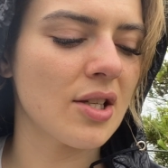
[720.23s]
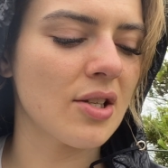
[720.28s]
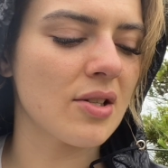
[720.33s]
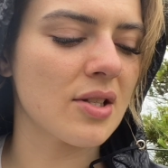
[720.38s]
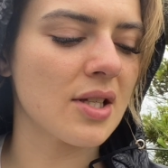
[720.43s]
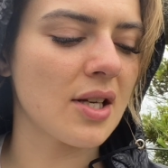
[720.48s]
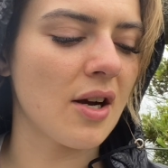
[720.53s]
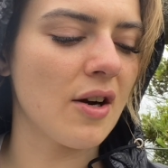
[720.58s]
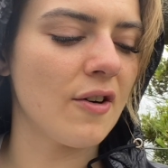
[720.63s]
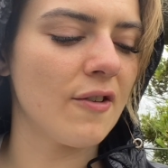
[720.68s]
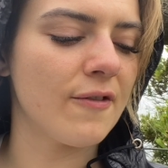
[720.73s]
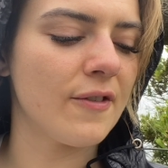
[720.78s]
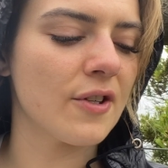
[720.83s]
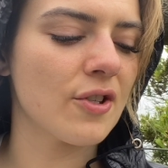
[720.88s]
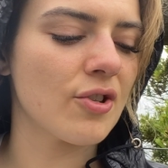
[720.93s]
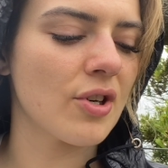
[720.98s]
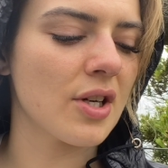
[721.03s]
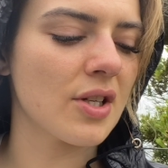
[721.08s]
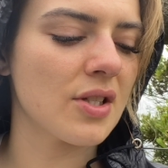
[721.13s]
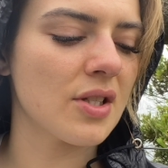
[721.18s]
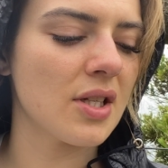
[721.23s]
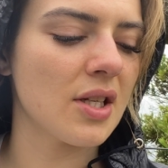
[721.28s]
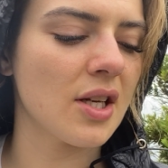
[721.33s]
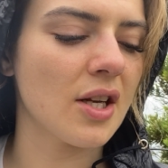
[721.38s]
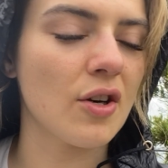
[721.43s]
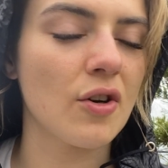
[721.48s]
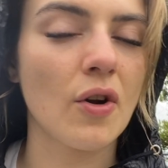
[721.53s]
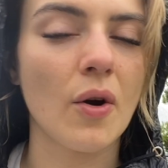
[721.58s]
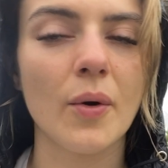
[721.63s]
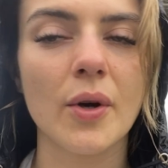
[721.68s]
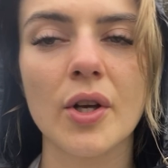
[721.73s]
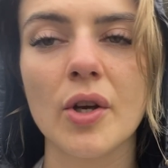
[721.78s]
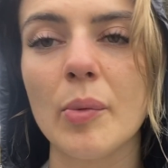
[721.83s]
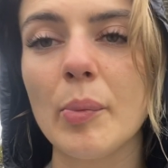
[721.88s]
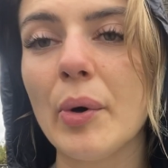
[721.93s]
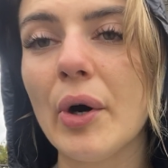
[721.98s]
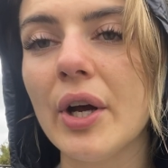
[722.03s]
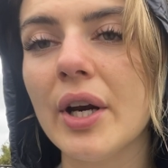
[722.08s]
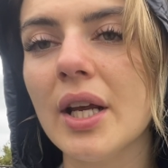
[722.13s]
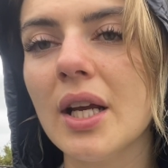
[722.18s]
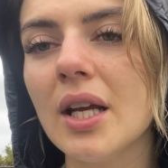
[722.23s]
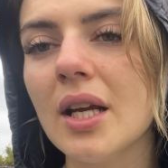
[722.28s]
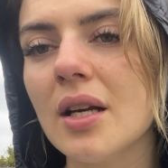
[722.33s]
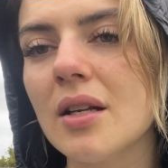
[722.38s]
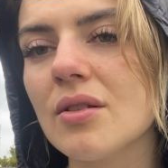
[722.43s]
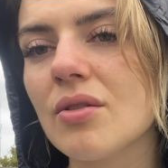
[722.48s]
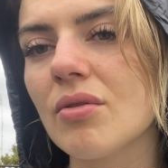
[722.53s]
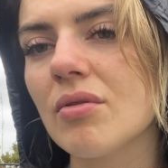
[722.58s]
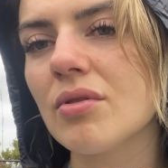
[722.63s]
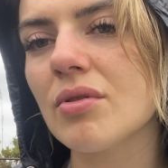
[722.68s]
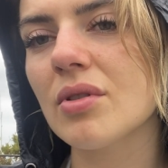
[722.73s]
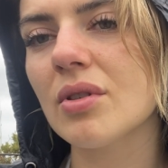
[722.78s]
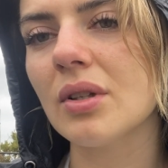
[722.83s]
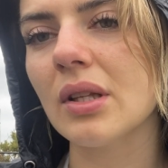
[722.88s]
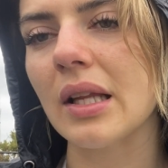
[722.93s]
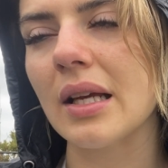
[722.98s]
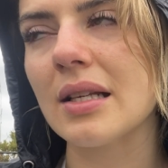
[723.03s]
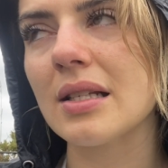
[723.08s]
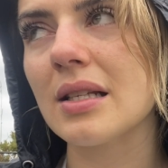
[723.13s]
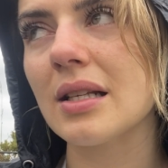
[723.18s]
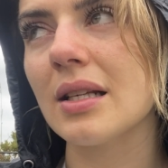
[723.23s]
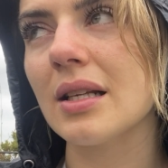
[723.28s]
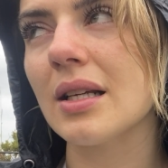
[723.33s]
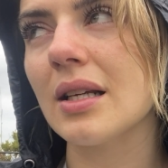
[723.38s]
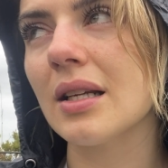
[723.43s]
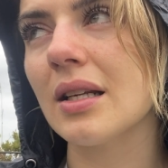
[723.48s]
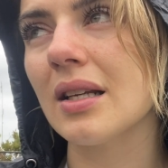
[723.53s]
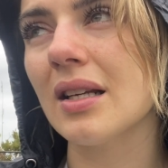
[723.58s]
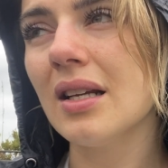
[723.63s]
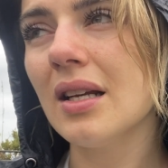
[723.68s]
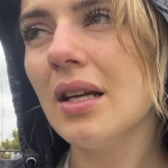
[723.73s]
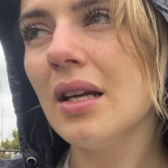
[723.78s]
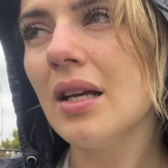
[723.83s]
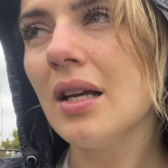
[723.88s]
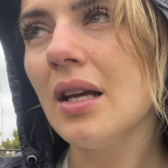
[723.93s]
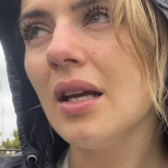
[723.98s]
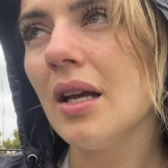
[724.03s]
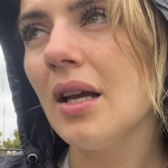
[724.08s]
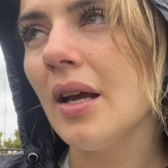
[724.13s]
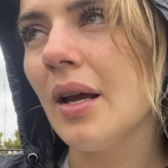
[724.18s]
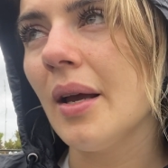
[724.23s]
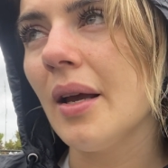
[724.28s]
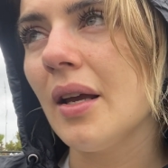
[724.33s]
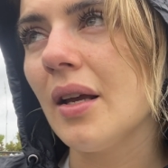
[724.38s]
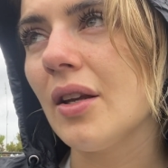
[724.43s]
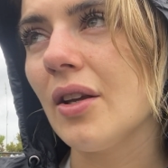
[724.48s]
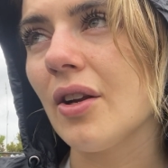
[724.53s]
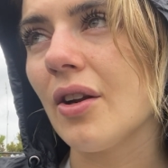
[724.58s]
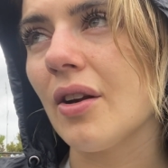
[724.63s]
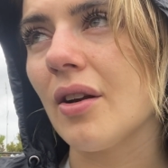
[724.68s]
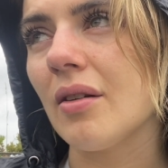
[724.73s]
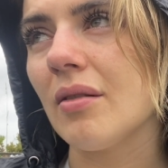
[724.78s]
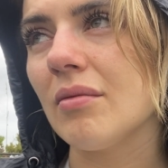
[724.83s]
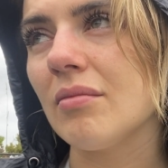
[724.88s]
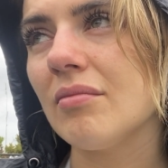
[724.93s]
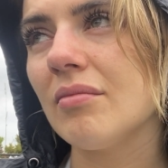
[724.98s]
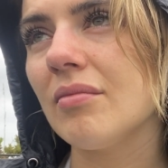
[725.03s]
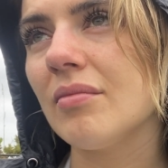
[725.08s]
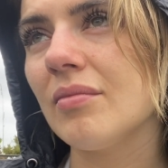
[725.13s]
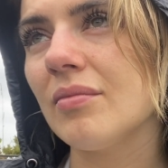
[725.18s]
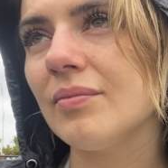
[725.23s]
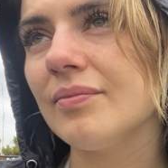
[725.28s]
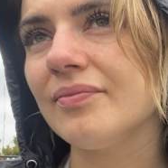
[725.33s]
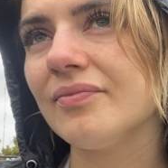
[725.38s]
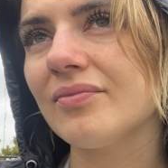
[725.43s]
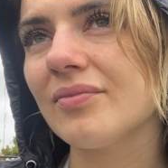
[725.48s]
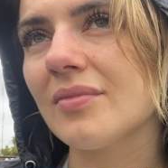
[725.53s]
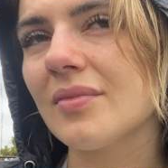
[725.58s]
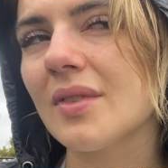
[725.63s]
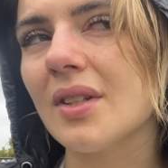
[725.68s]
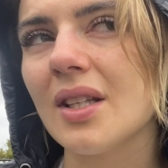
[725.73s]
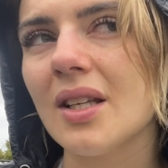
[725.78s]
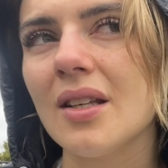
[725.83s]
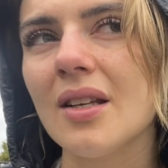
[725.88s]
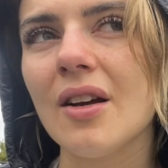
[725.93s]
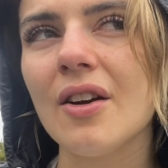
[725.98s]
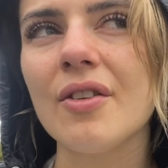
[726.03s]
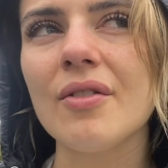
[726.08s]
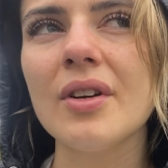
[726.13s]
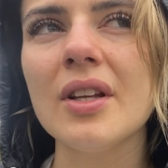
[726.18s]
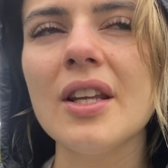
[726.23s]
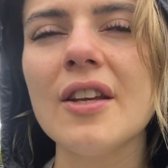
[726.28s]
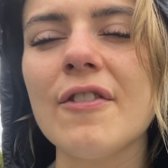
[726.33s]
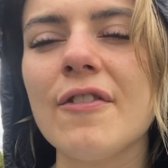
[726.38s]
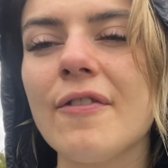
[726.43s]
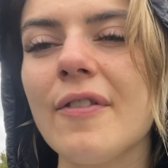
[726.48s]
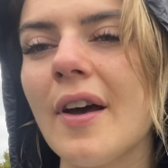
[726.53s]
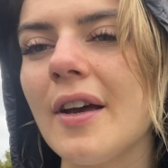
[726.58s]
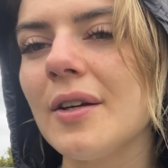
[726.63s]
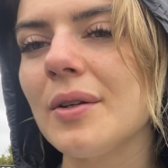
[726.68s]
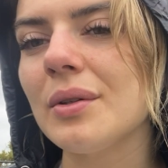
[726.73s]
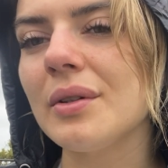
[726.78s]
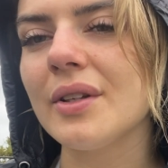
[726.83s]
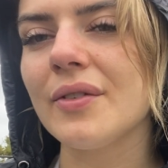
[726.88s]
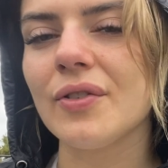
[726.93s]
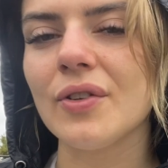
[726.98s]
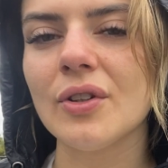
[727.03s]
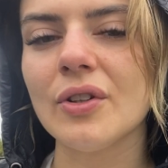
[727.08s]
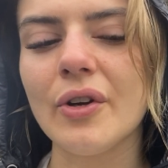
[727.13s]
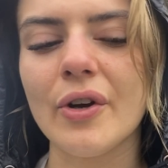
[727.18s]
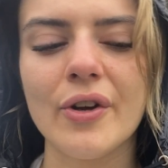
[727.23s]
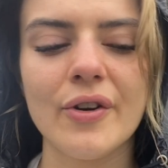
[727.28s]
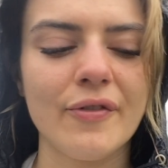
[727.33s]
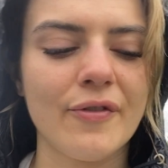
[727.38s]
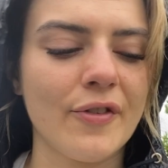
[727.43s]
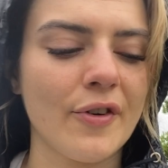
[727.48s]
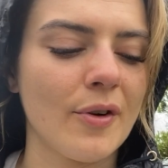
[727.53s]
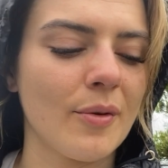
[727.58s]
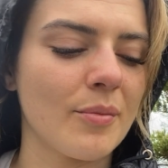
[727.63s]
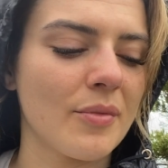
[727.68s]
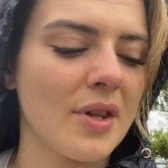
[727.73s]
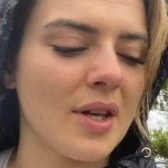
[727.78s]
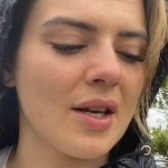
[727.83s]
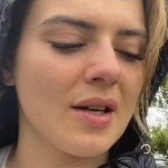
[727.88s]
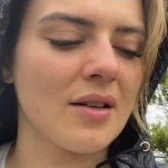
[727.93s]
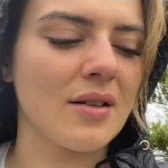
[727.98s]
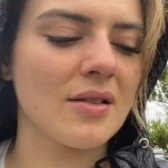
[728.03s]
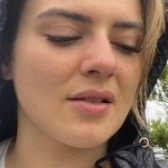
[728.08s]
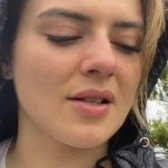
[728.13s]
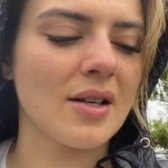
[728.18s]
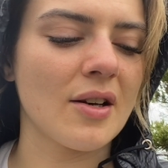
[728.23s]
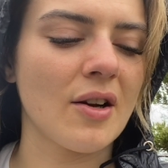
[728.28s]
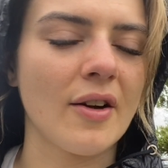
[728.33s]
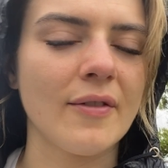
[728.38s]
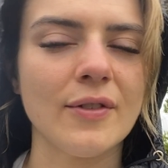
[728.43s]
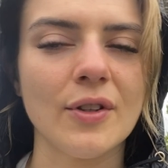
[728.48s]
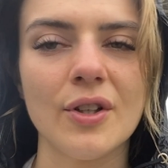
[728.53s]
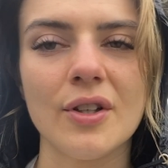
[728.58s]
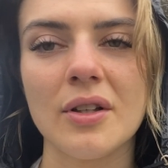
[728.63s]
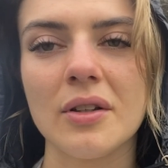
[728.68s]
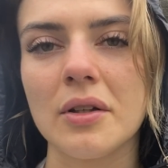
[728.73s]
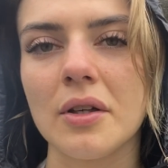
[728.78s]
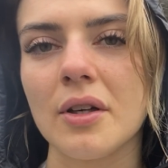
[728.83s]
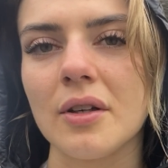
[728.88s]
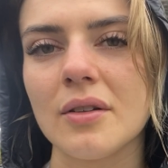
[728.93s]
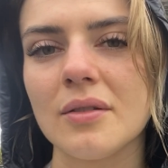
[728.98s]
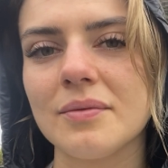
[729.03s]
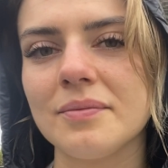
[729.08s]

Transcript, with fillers: yourself and trusting and knowing your body. And it's also a good lesson in, you know, you don't really fail if you learn from things. And I've learned a lot.